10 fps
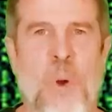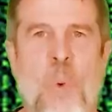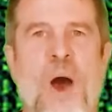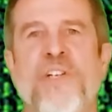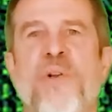
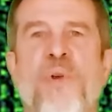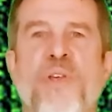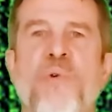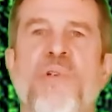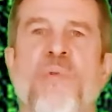Why should we
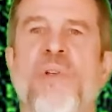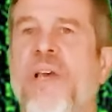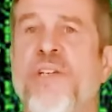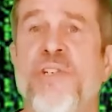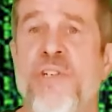use a
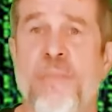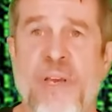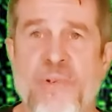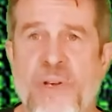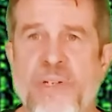relationship
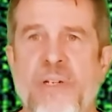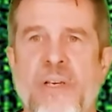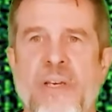matrix?